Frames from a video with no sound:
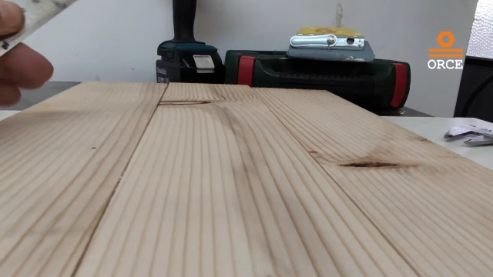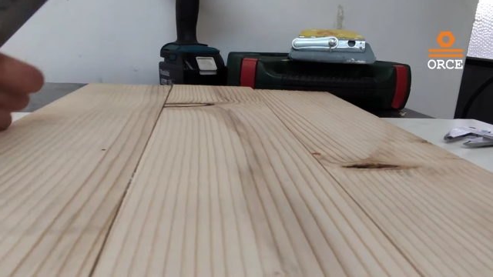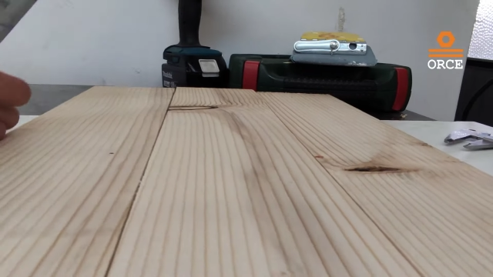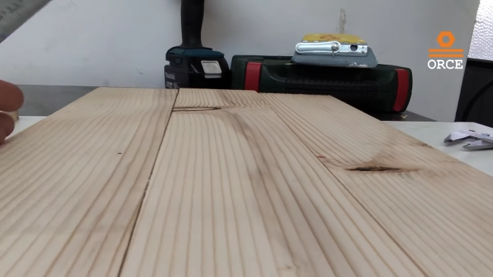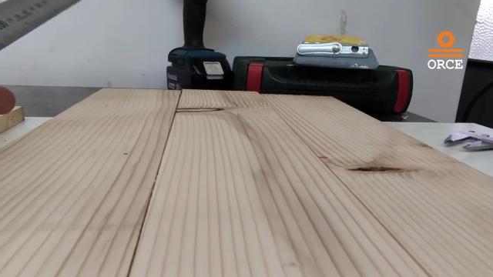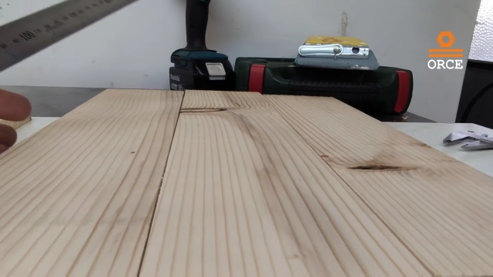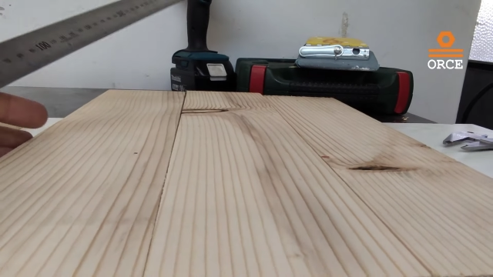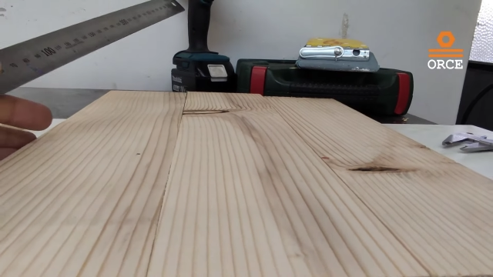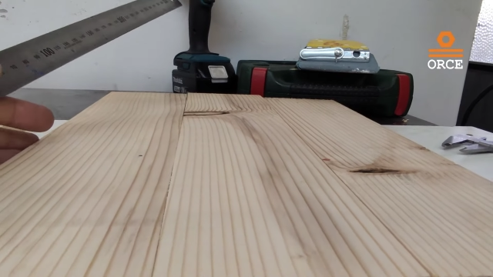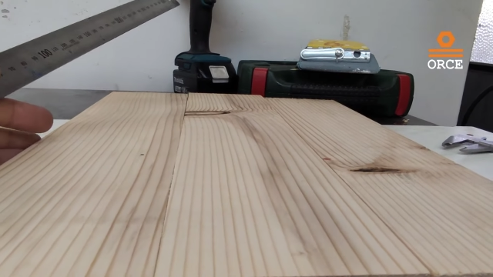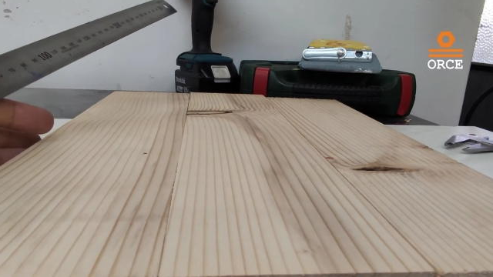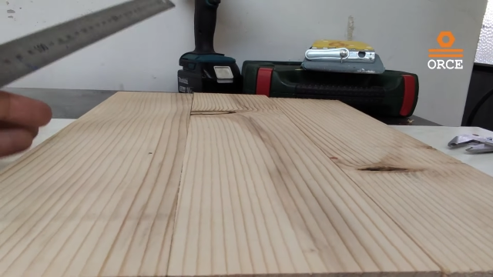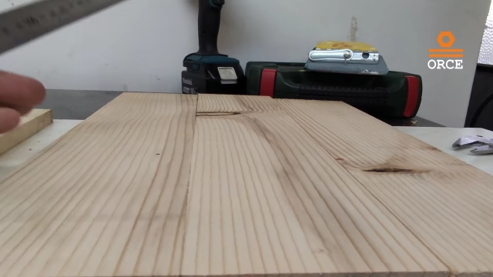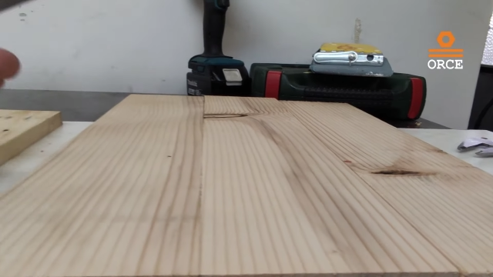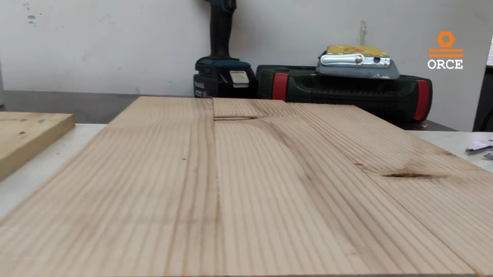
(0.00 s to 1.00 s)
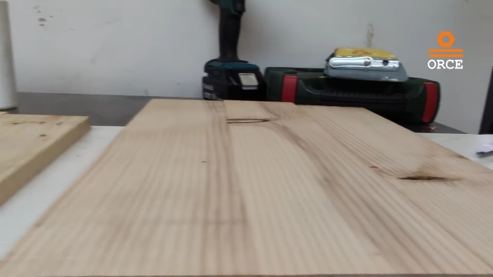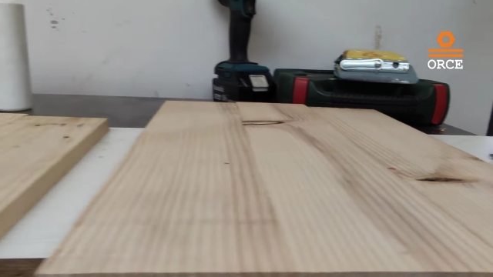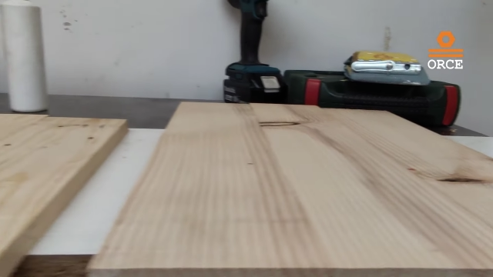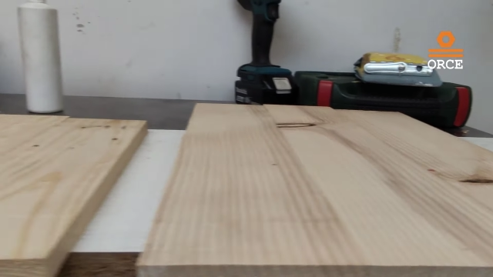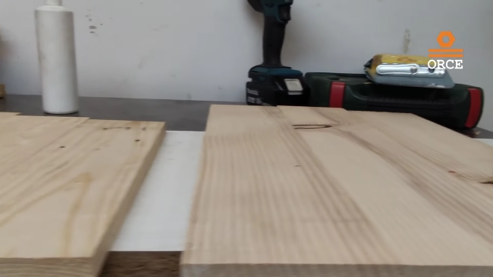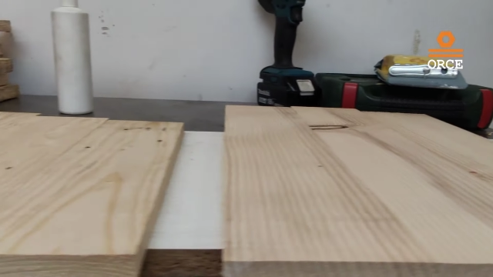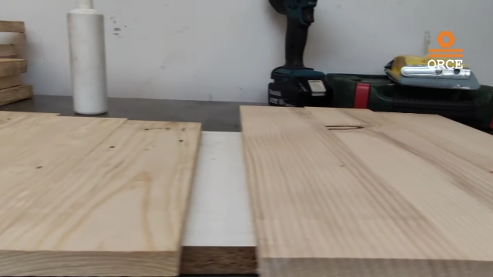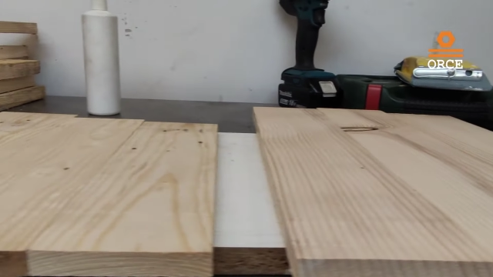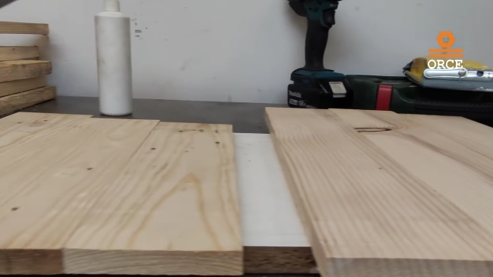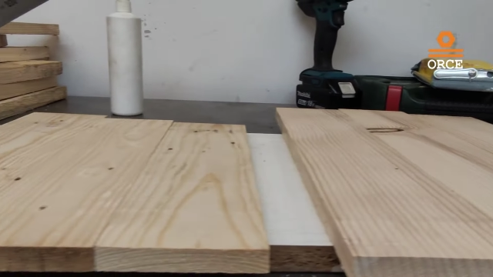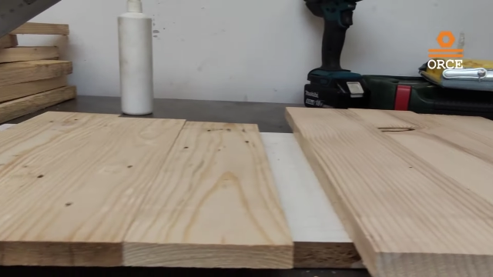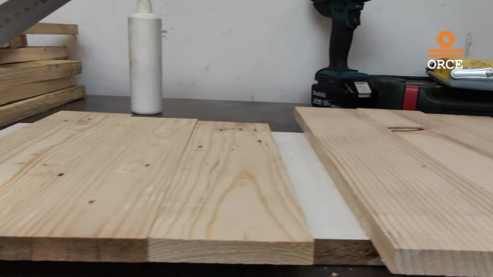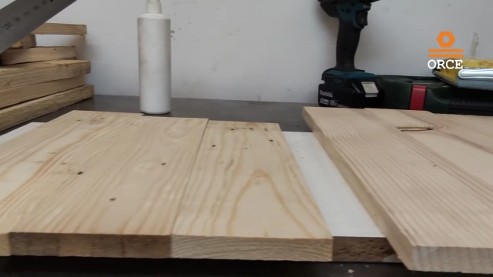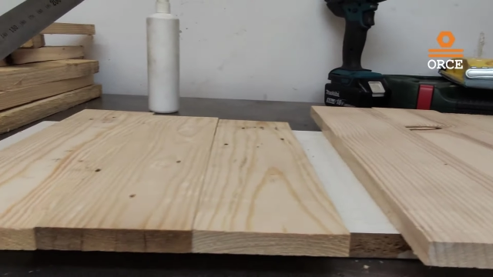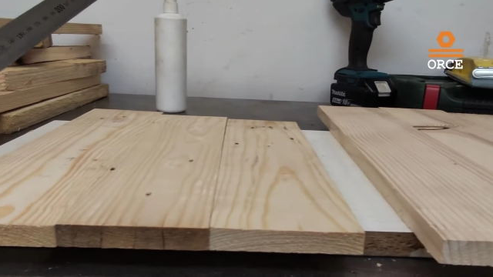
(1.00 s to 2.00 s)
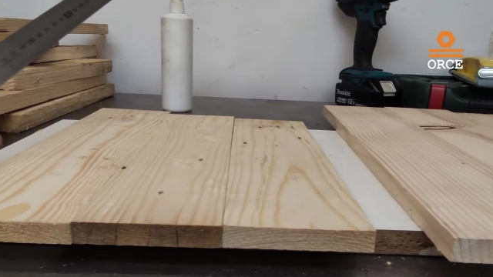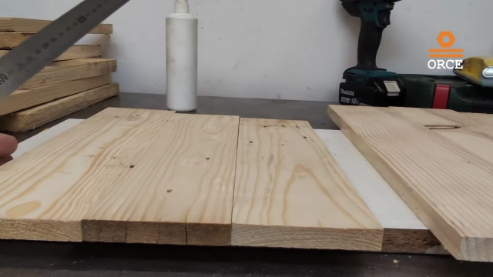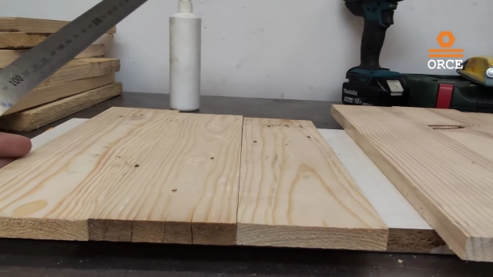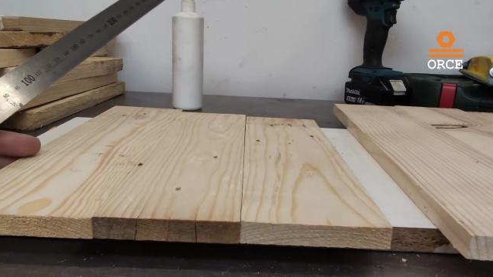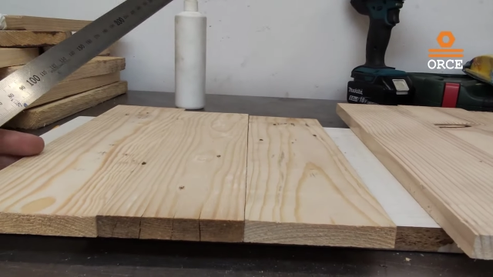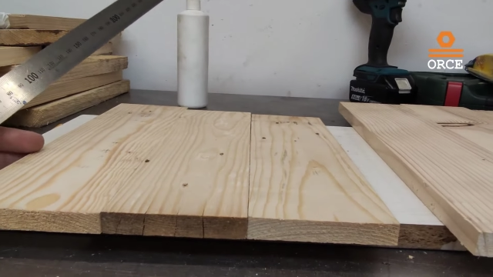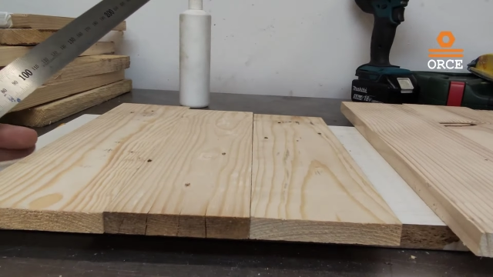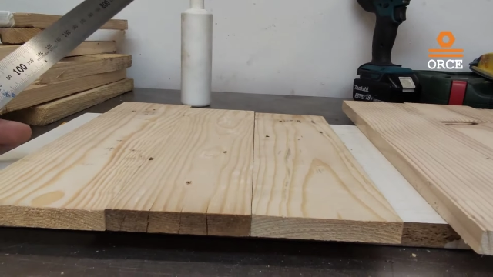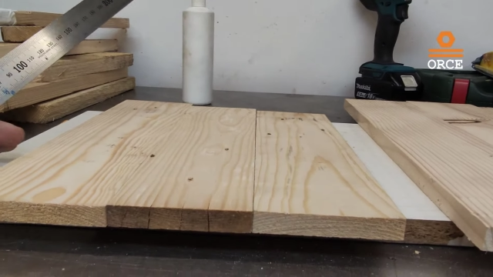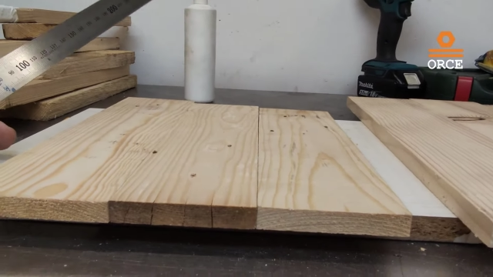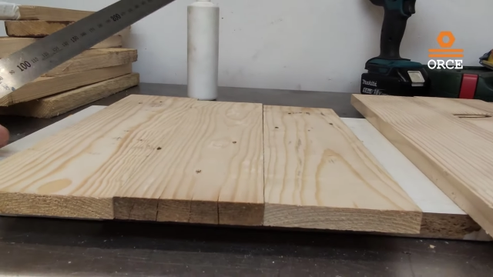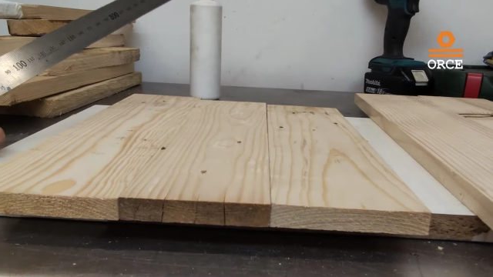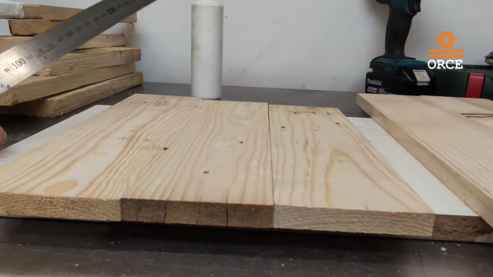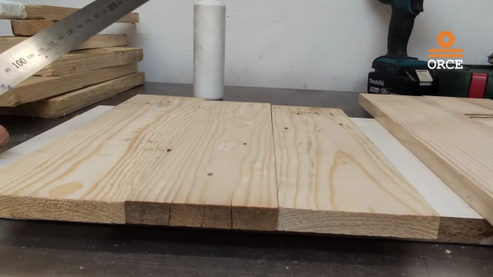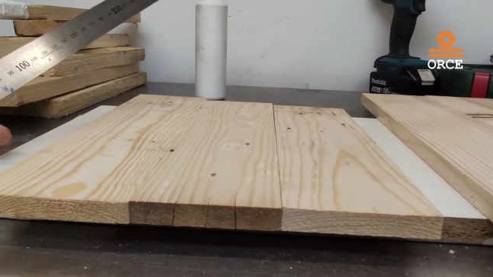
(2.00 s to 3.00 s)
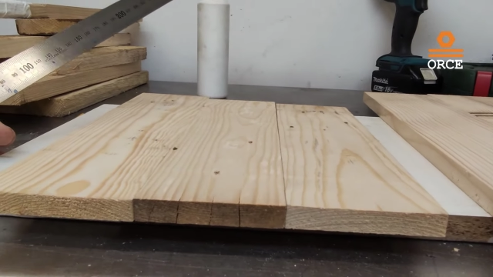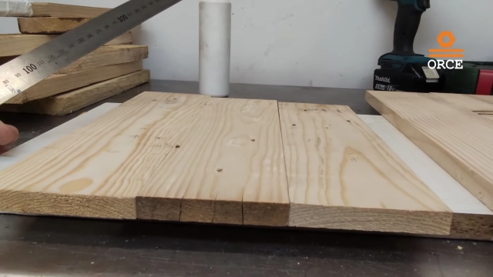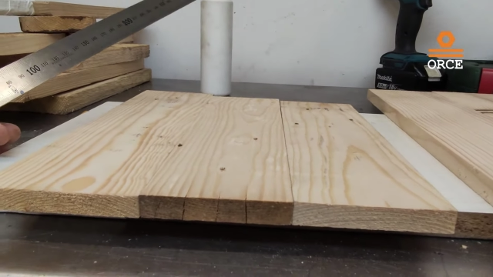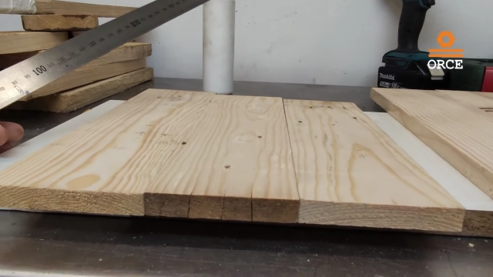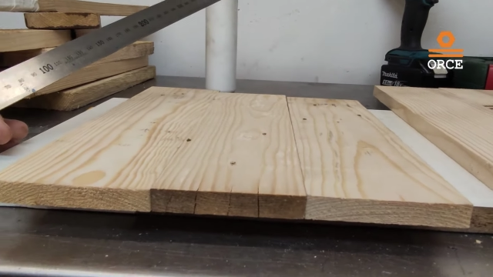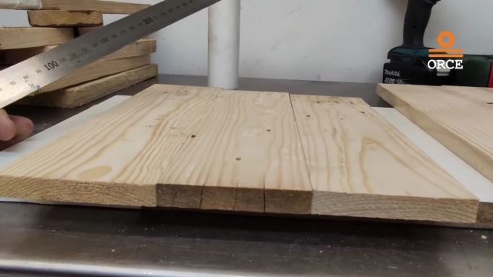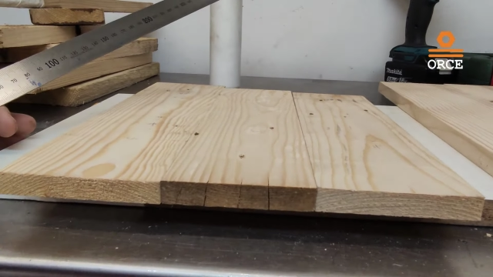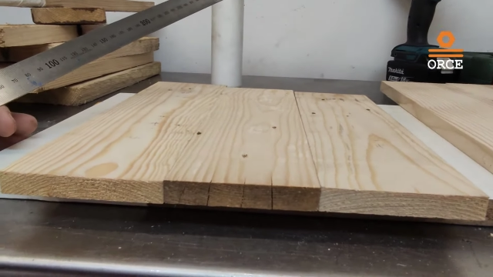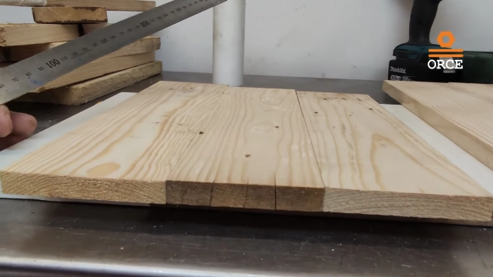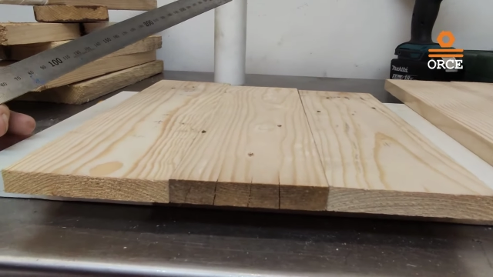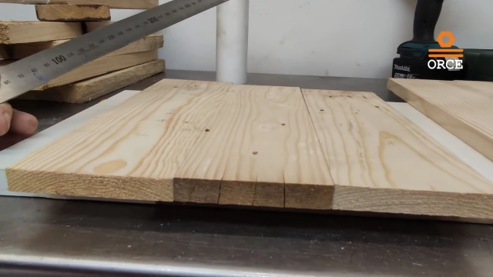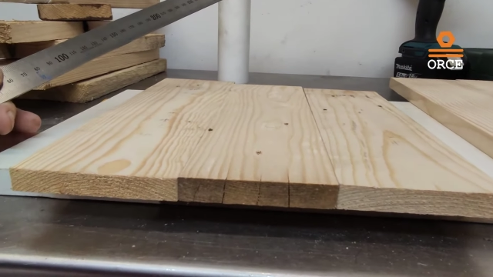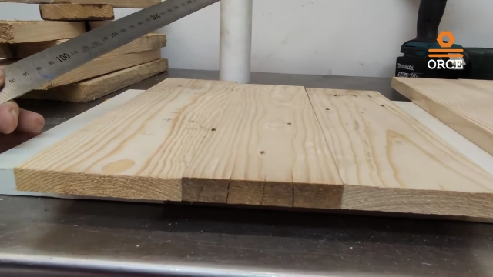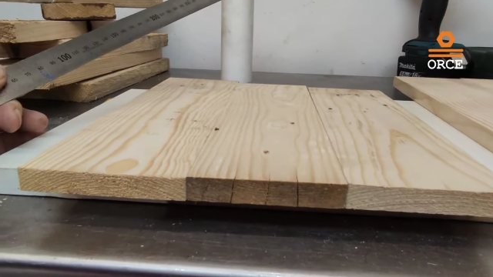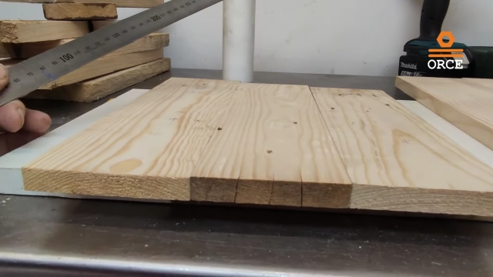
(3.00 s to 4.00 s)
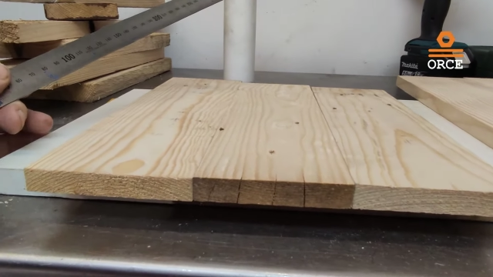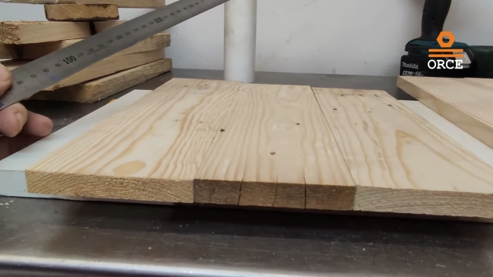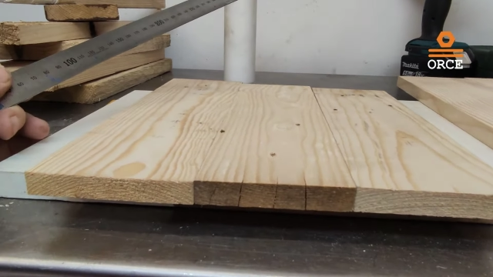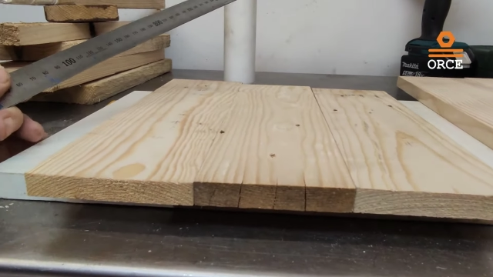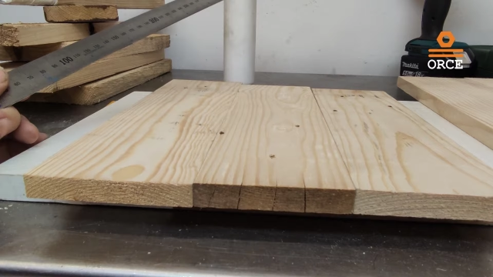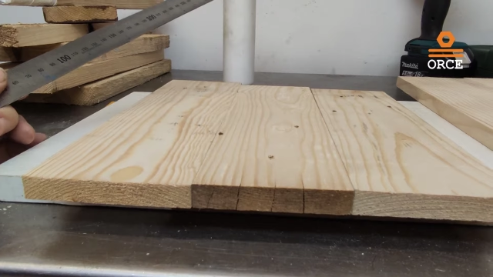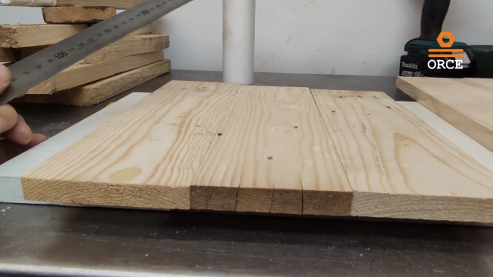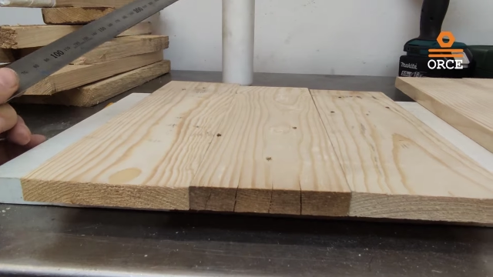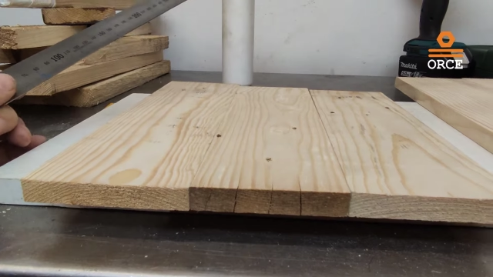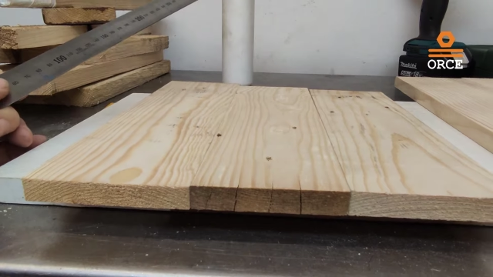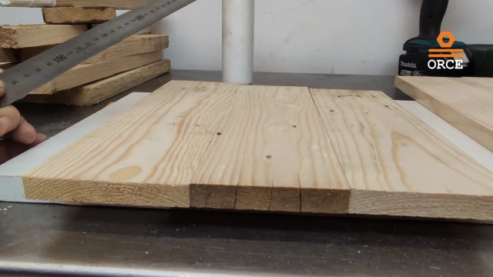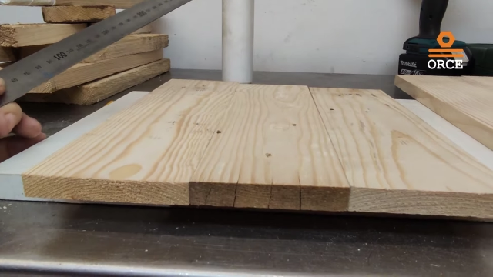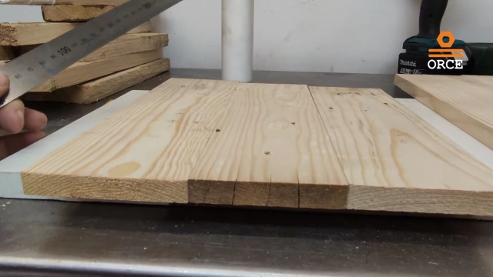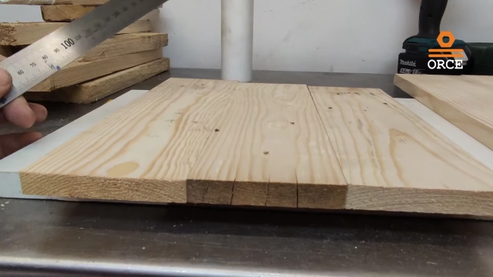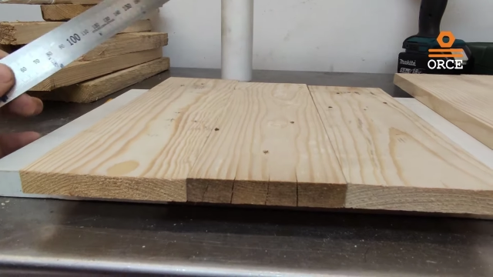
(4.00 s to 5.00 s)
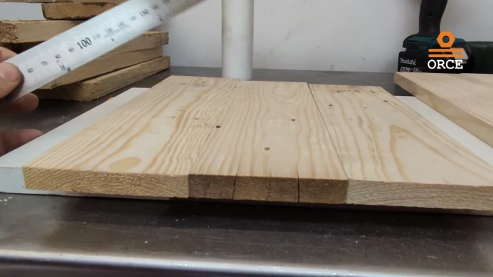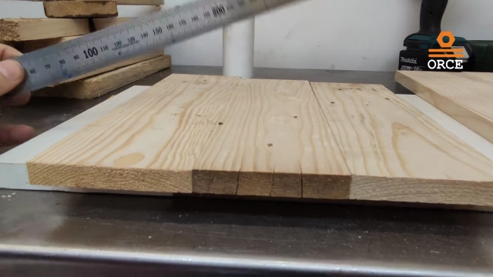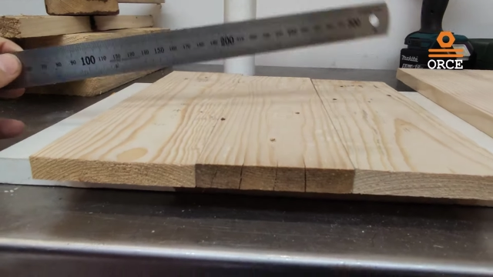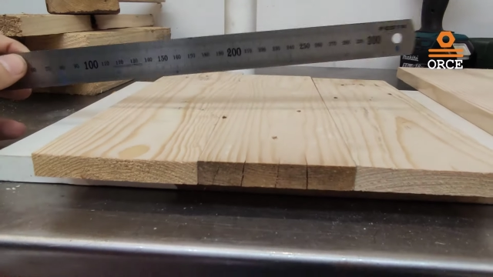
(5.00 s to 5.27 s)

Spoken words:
[unreadable: no face in view]